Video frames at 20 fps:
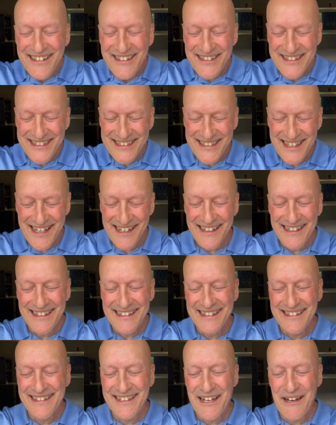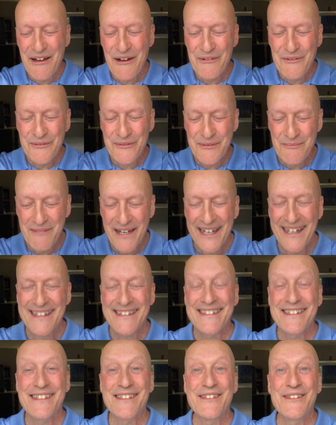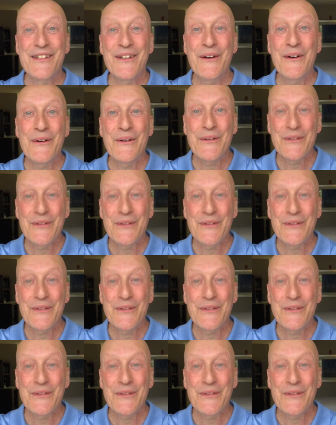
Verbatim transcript: settling down from head to toe,